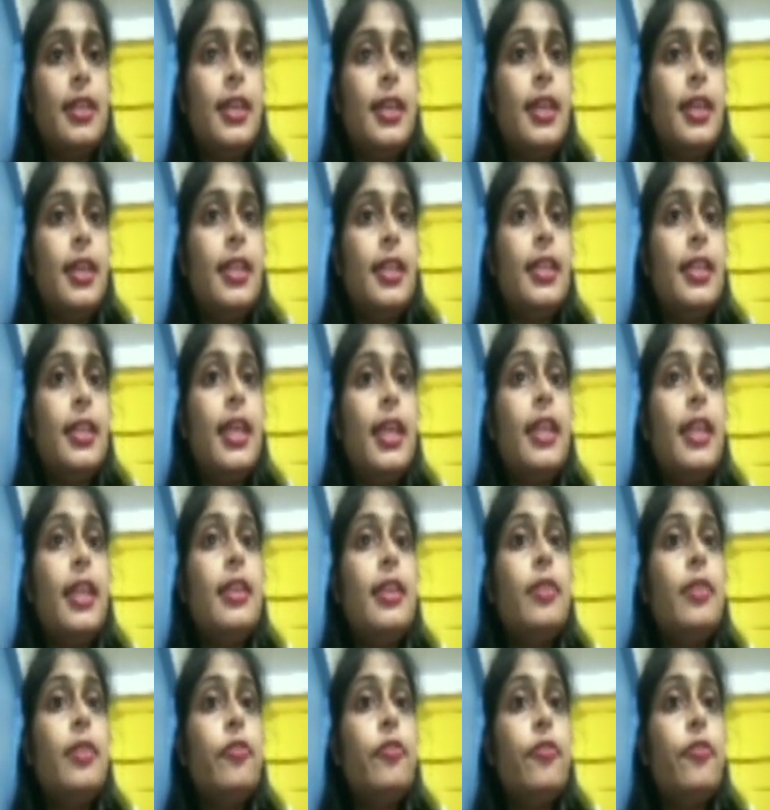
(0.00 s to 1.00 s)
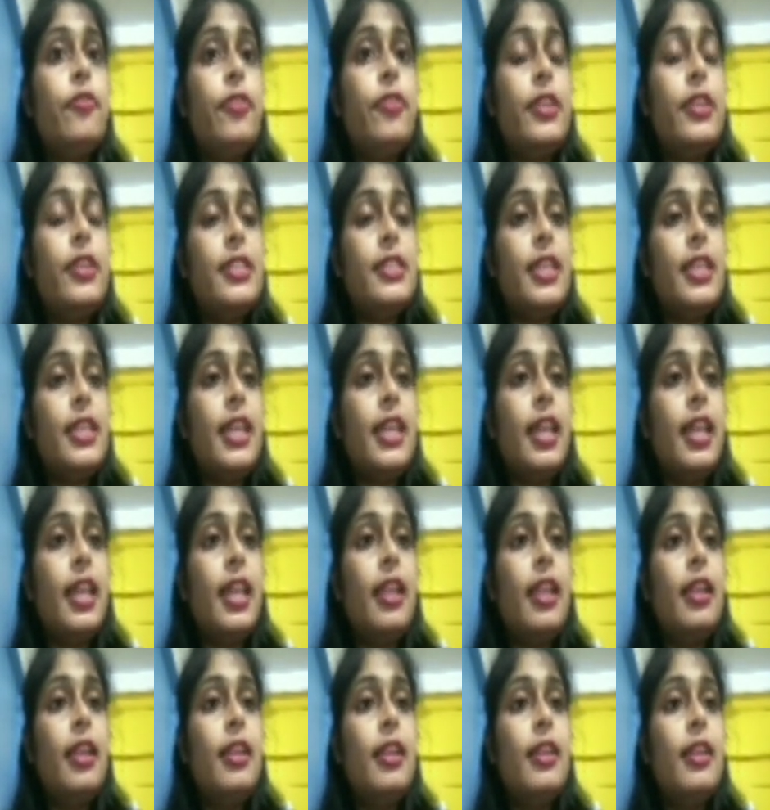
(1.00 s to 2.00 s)
that
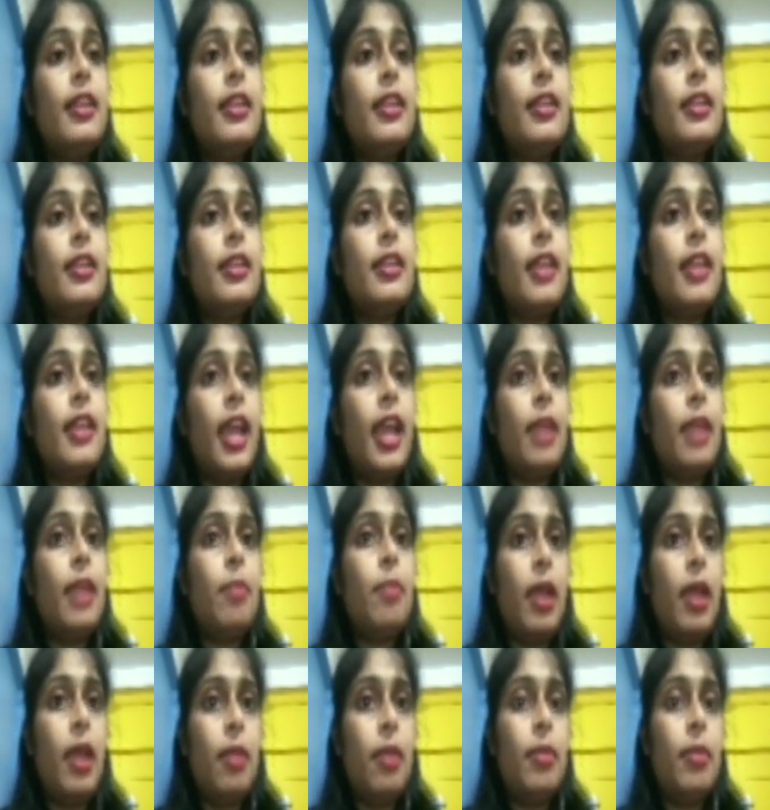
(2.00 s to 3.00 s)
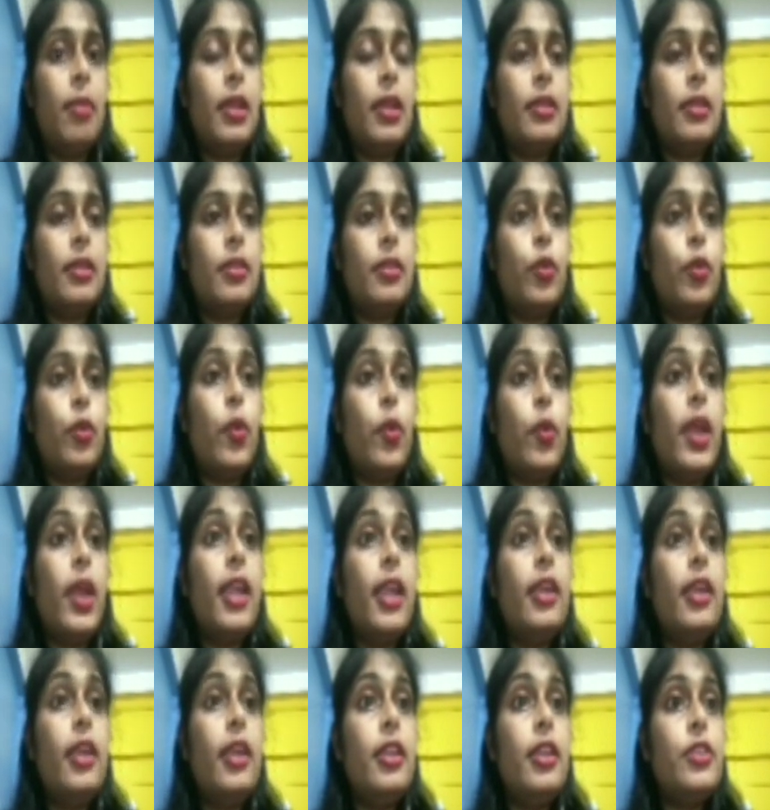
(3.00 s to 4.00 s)
physical environment where
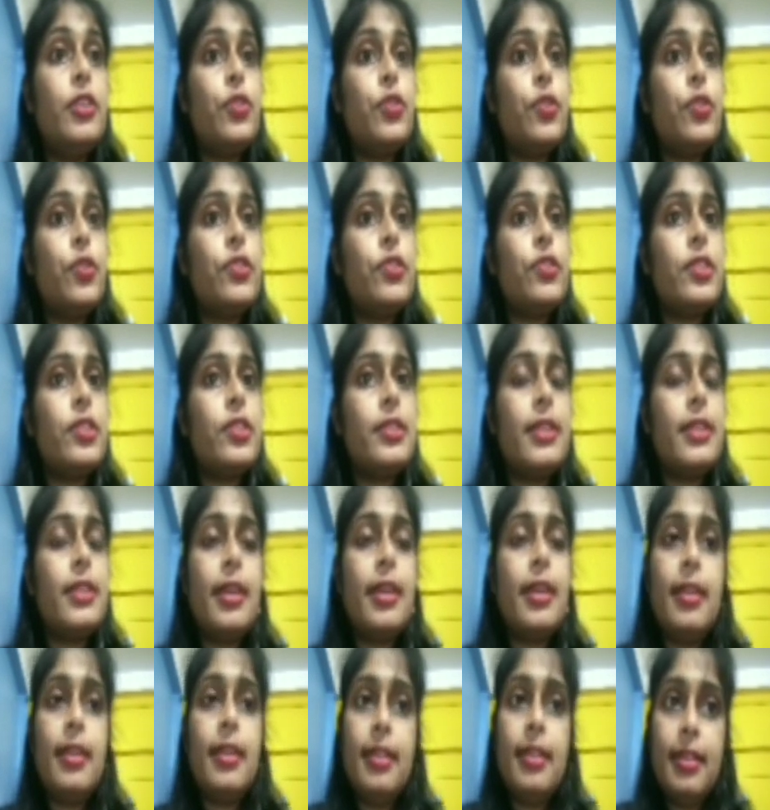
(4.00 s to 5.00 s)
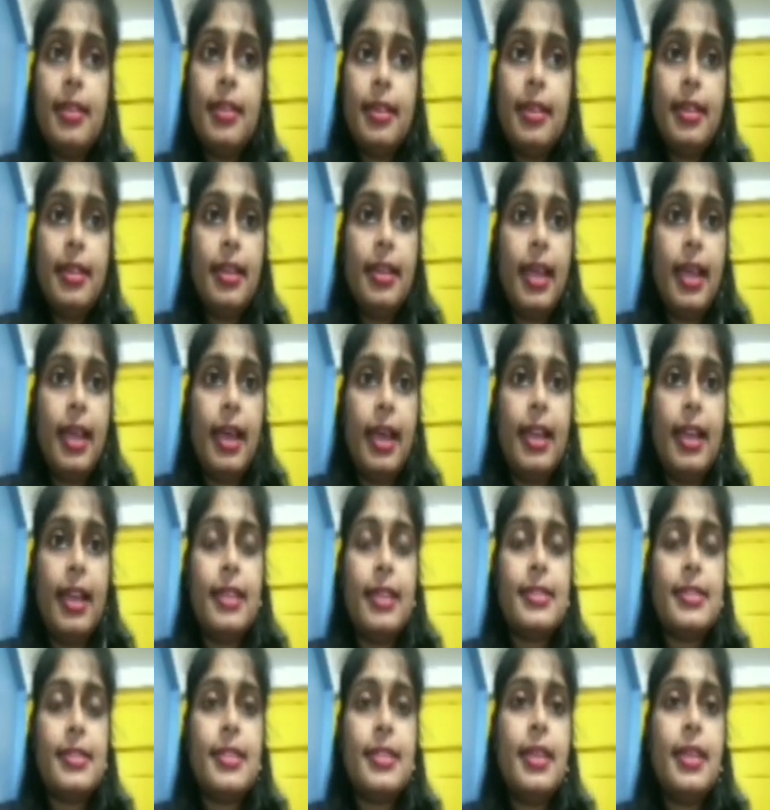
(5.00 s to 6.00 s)
resources are
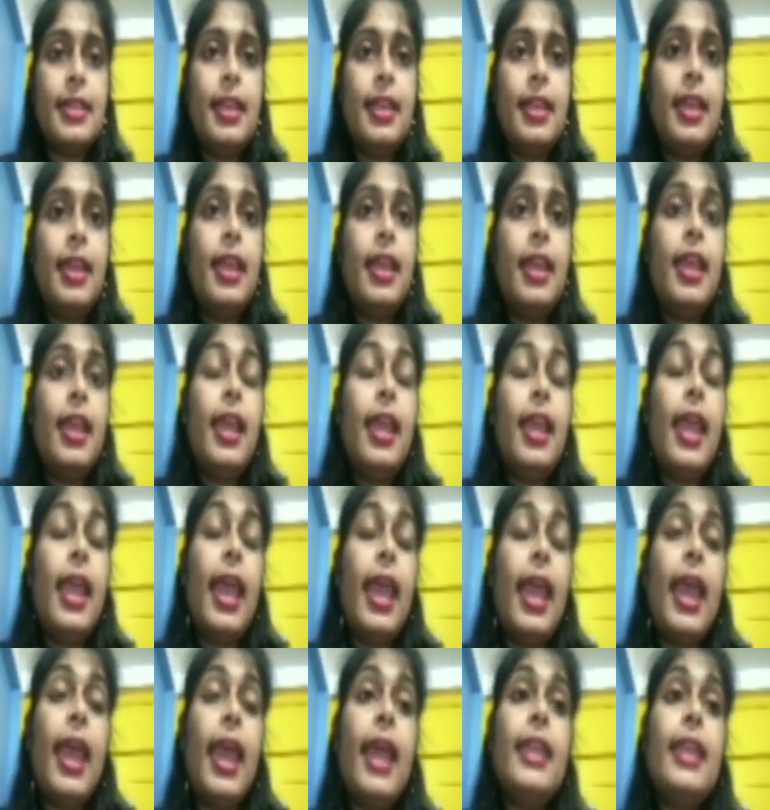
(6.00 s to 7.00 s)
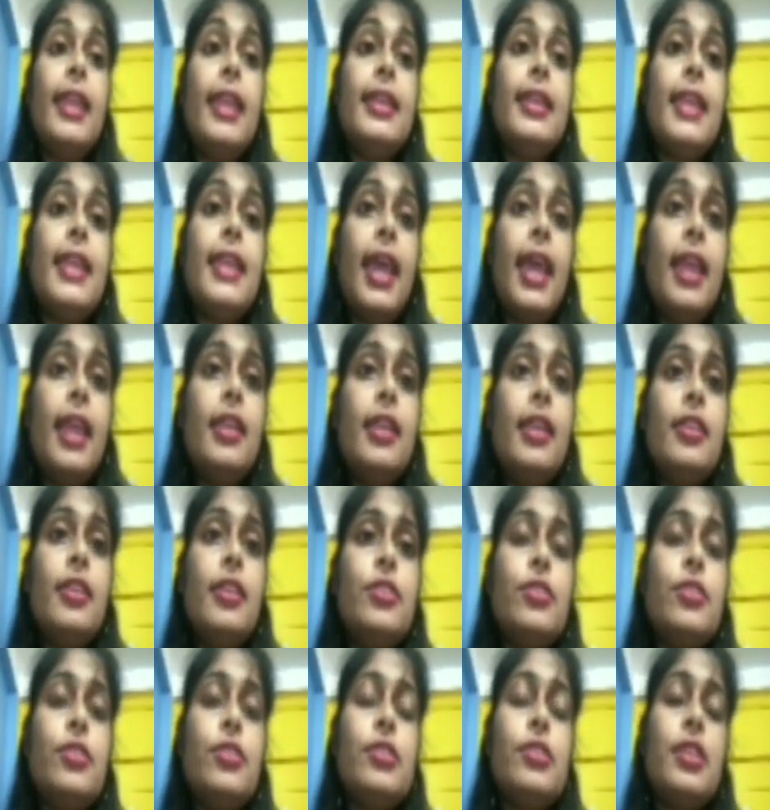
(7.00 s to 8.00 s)
lies, and that
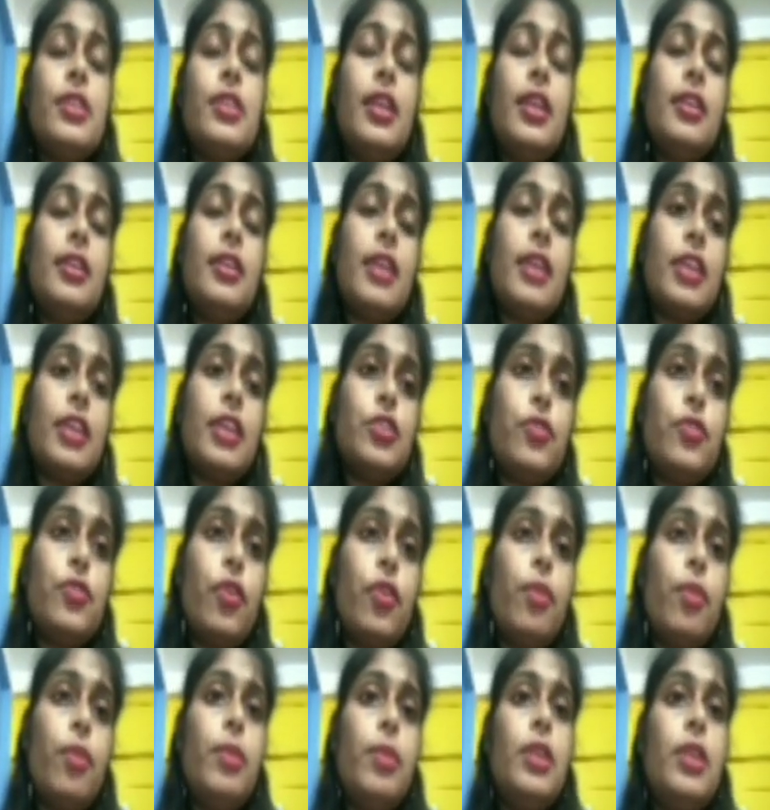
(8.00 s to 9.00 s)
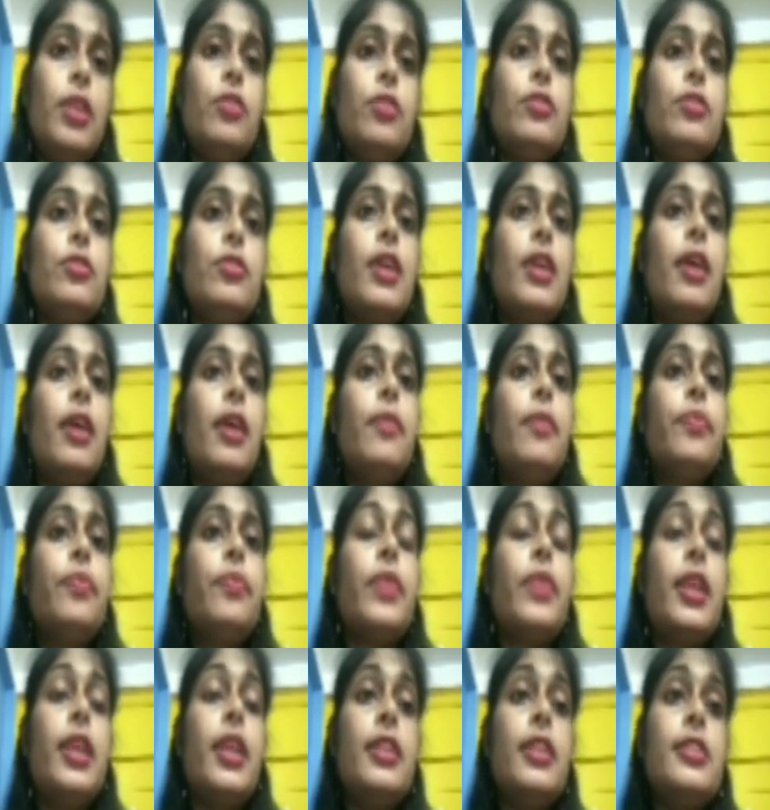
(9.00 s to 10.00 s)
resources transform into the
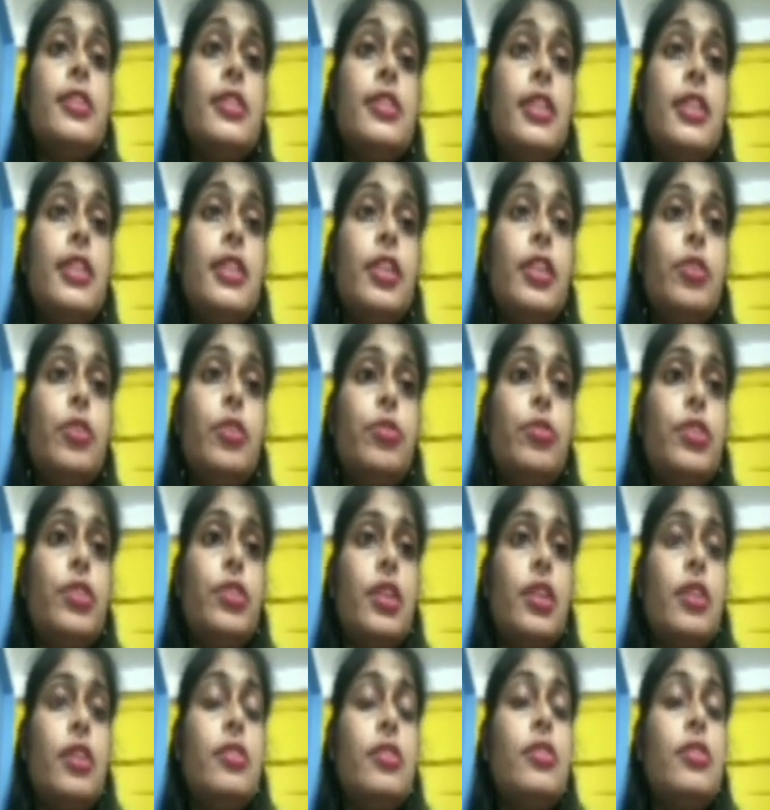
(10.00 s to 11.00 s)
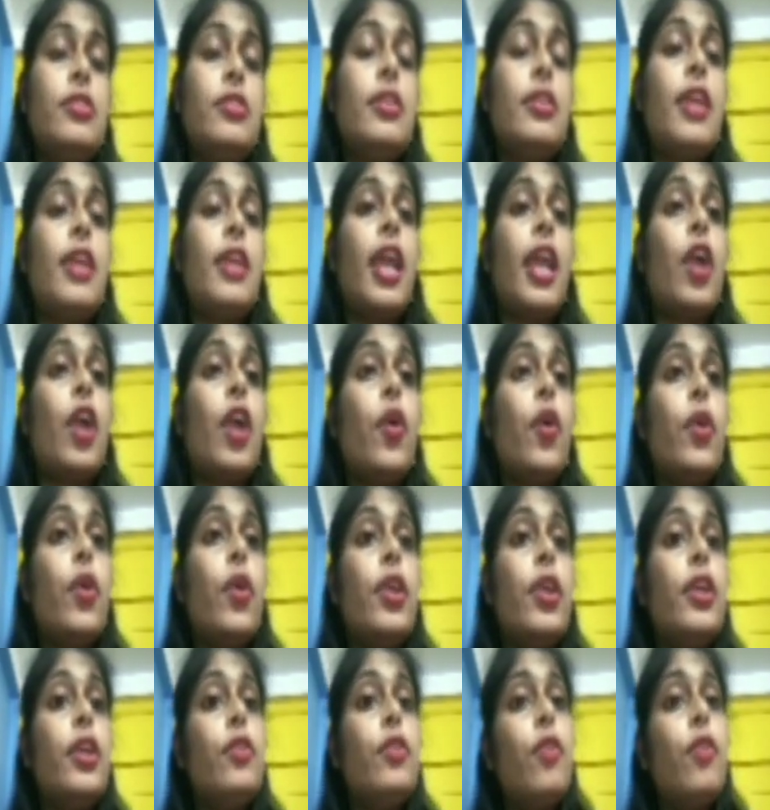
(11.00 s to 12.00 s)
institutions
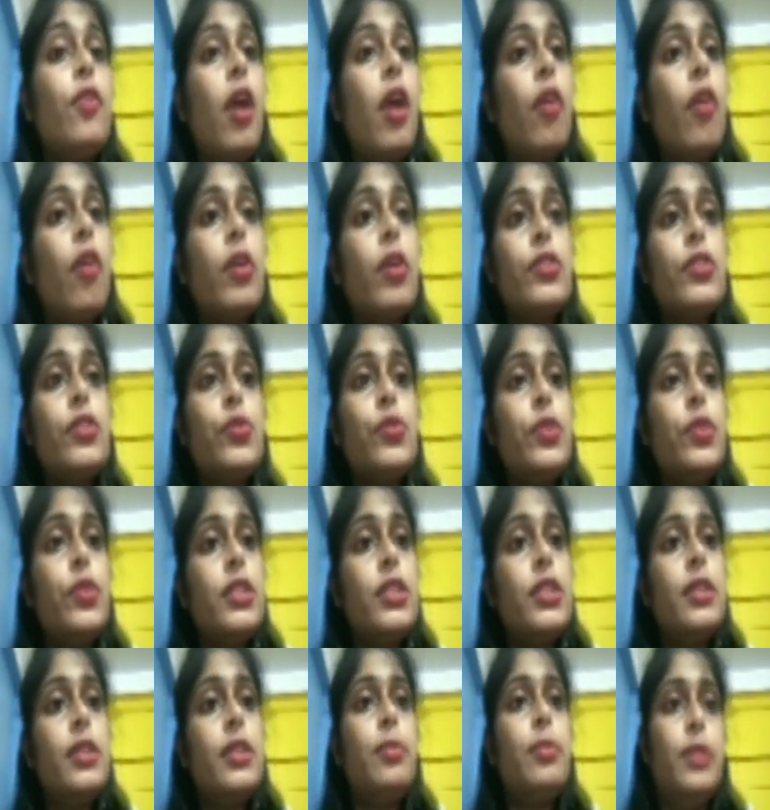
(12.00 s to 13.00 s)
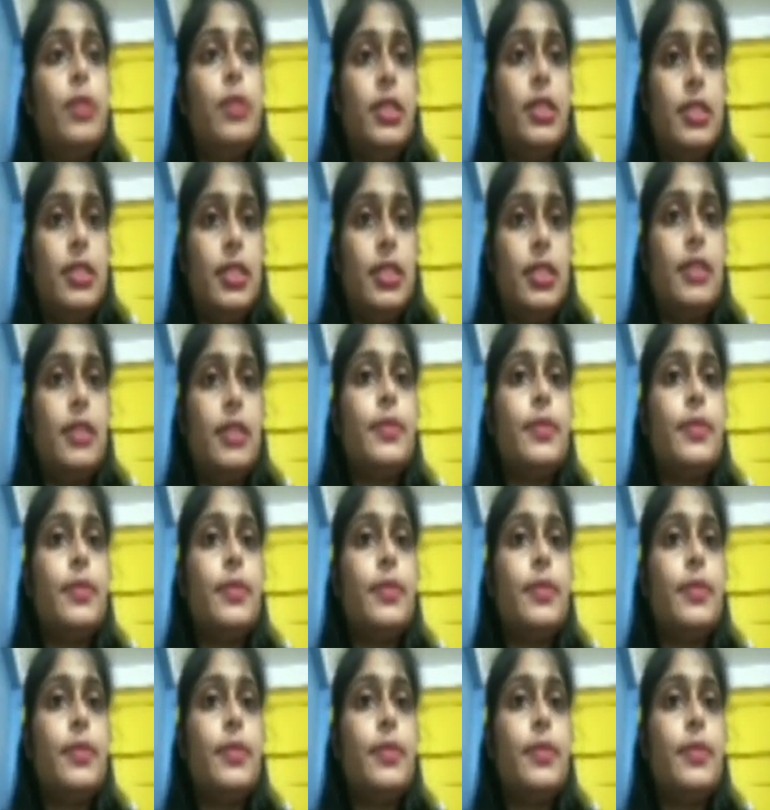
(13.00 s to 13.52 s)
according to our suitability.